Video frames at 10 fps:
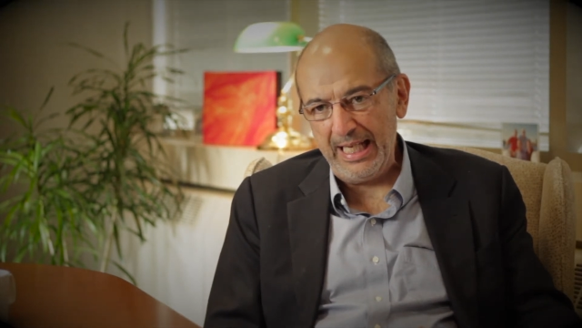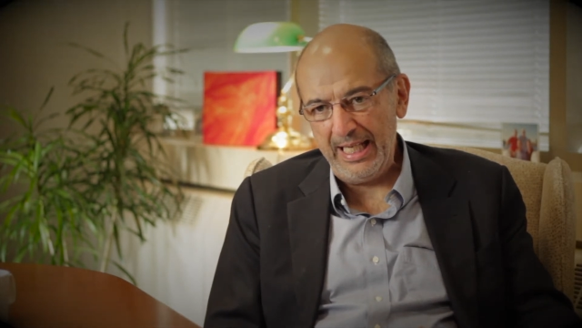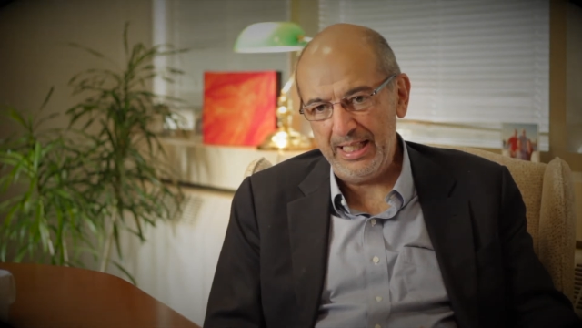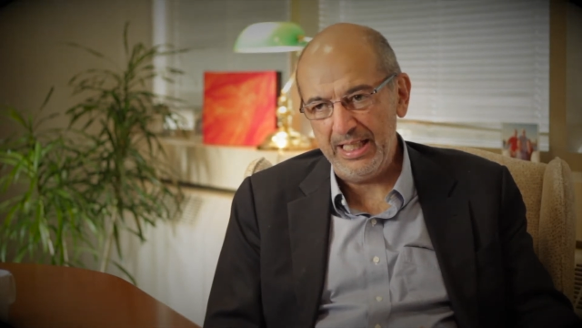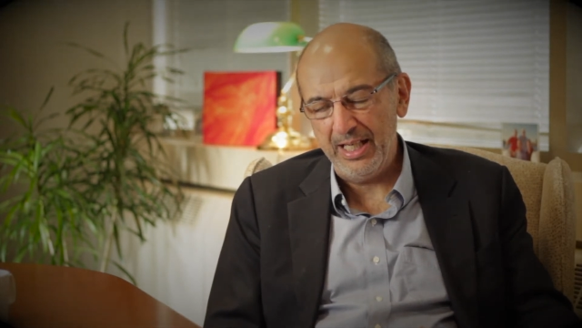
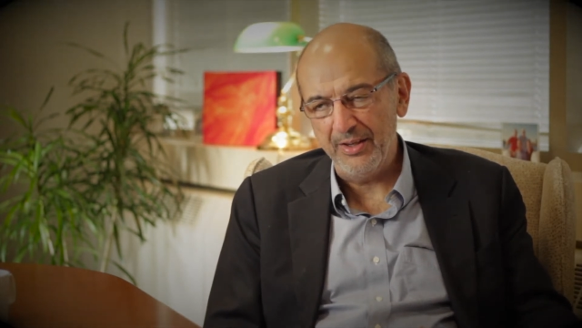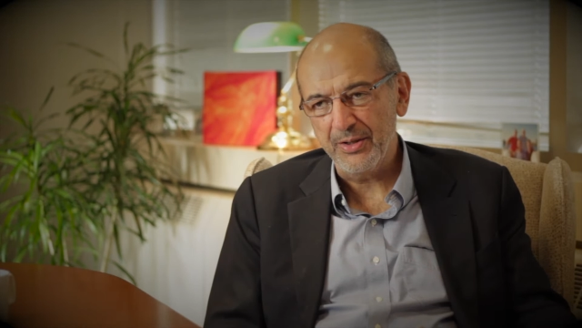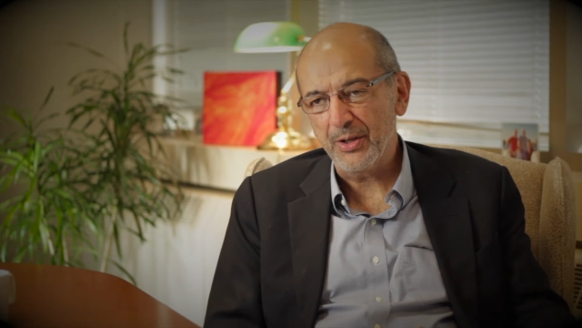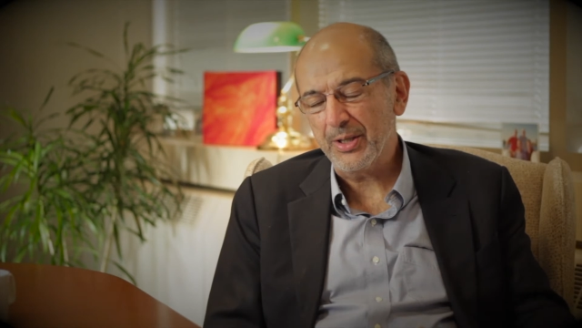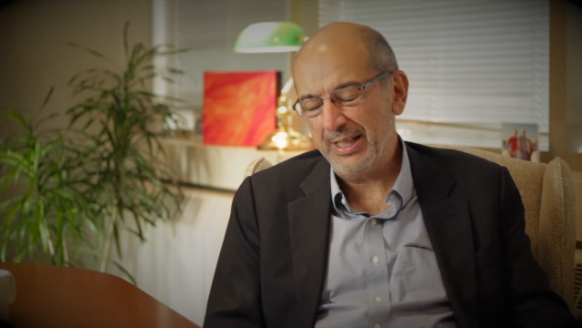any
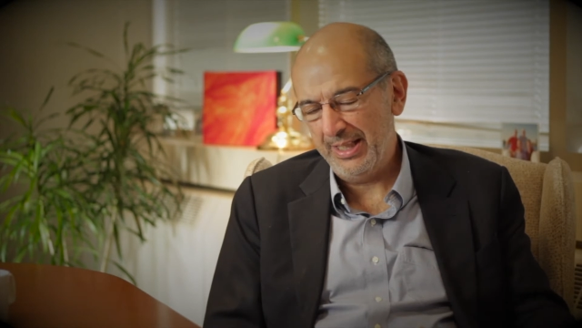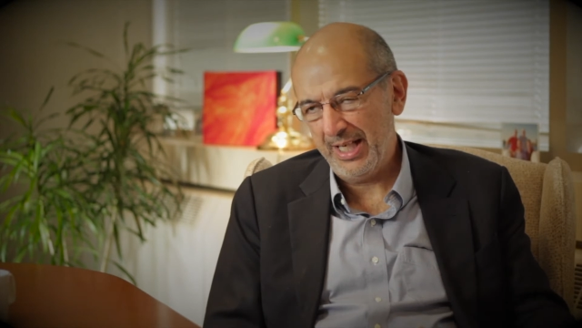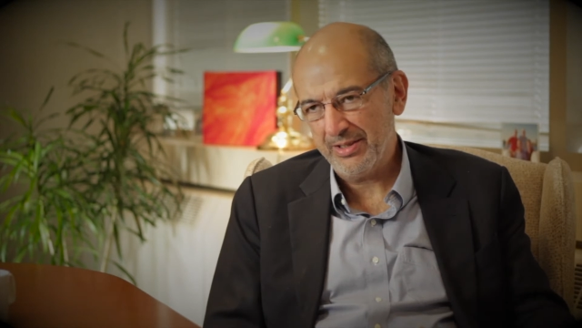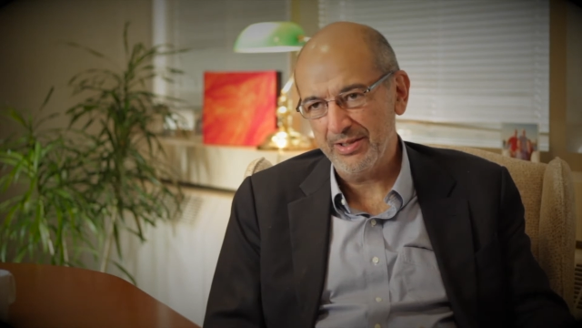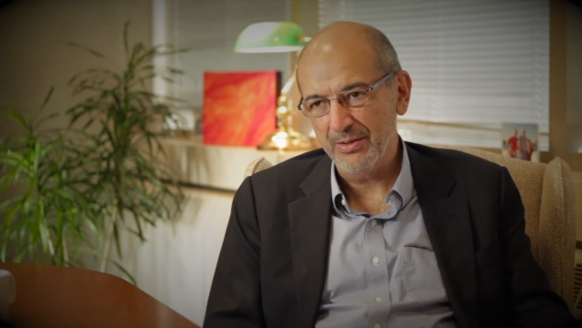other
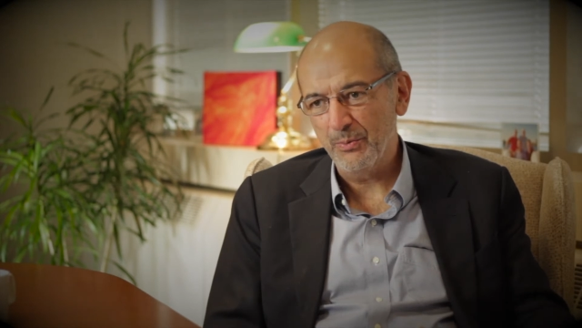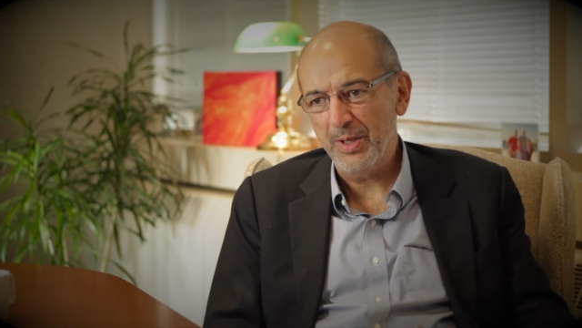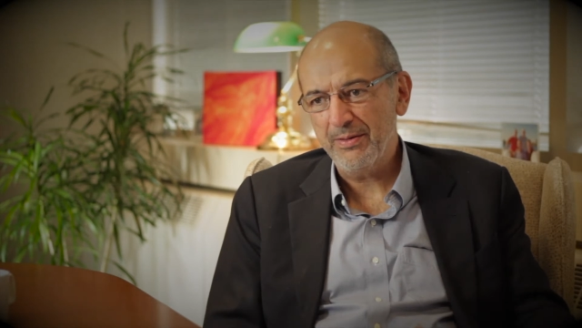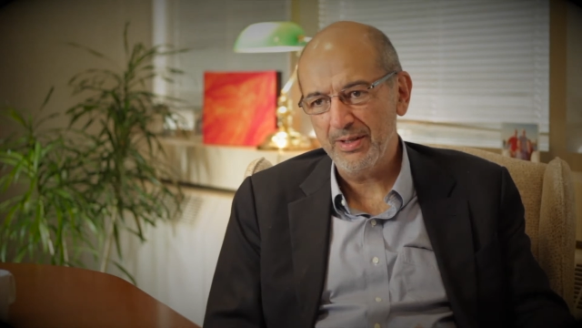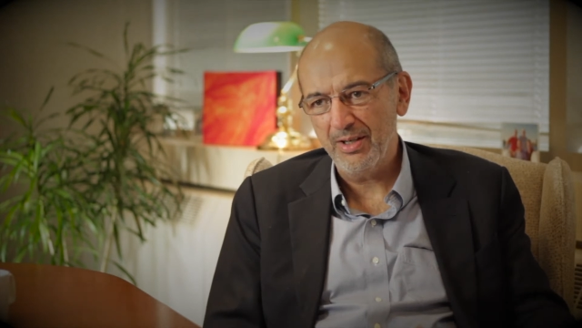connection
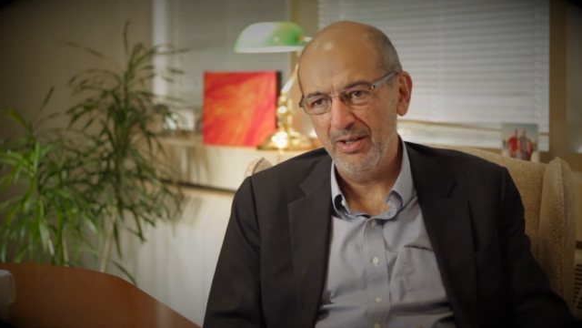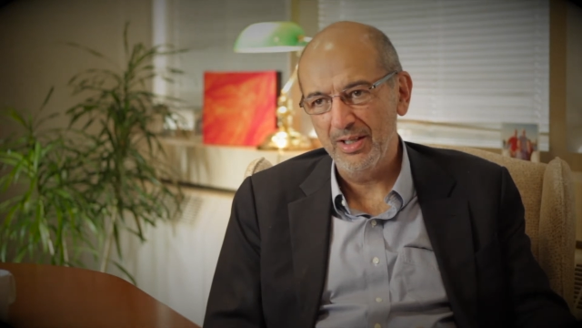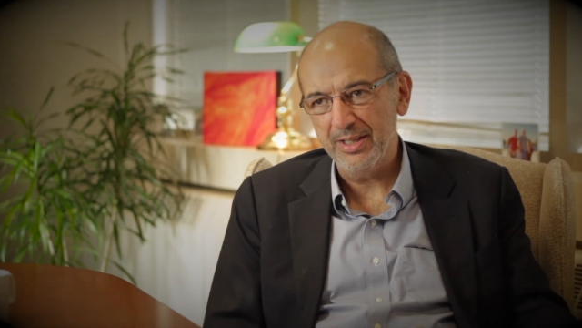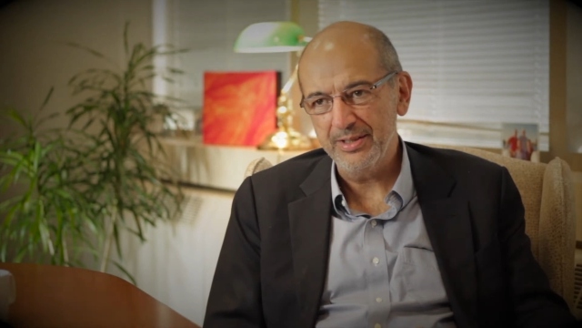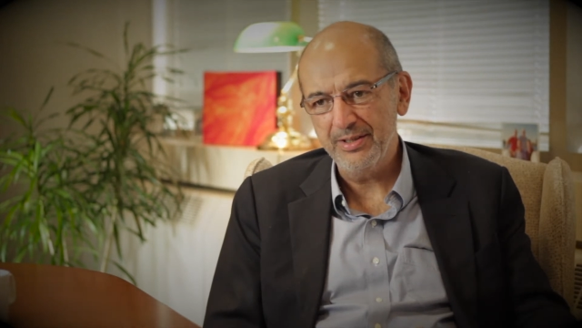with the
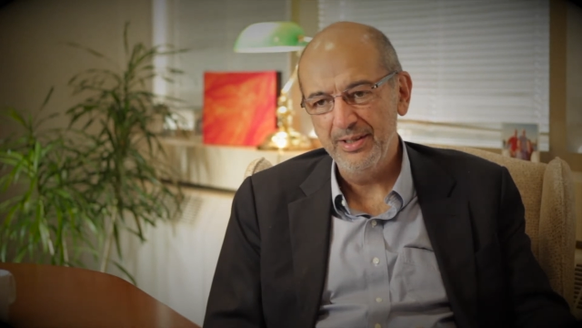college.